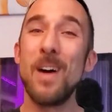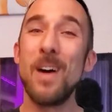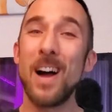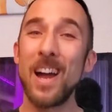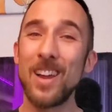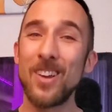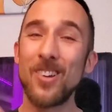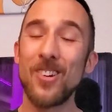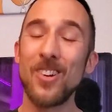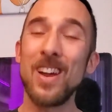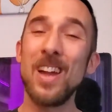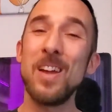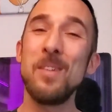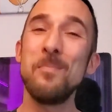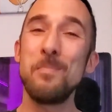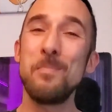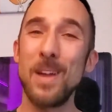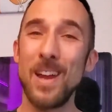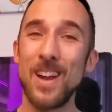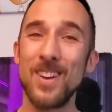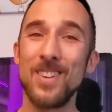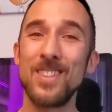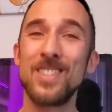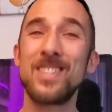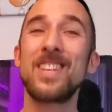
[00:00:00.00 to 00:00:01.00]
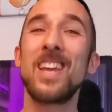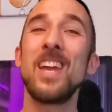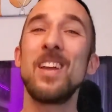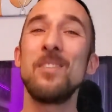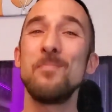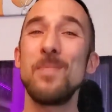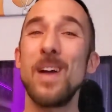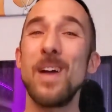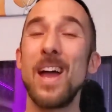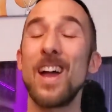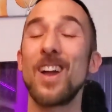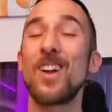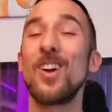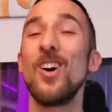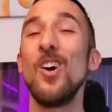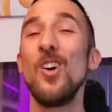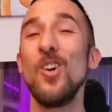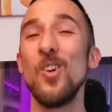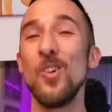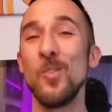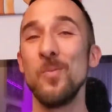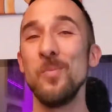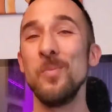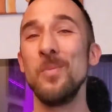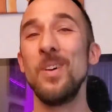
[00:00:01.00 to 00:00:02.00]
my grandparents came back
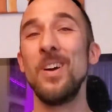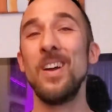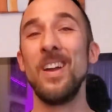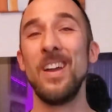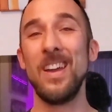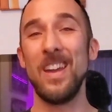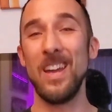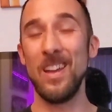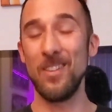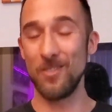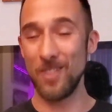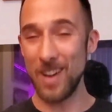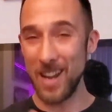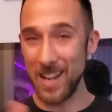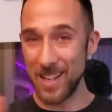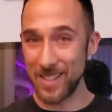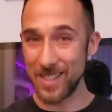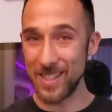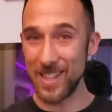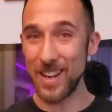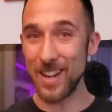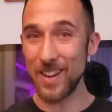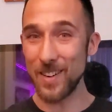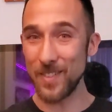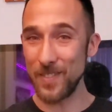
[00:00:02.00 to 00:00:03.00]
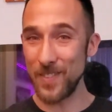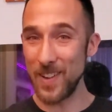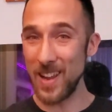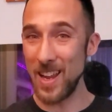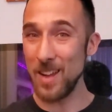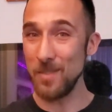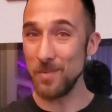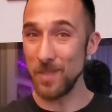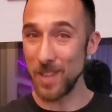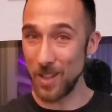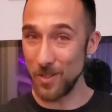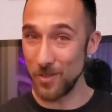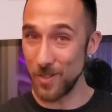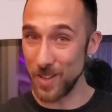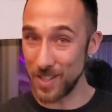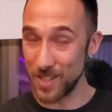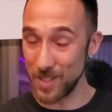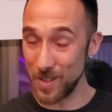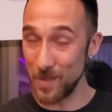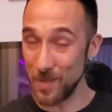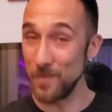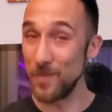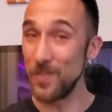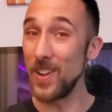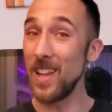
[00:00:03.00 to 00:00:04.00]
home and raised their family with
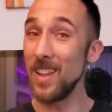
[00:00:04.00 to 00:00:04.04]
some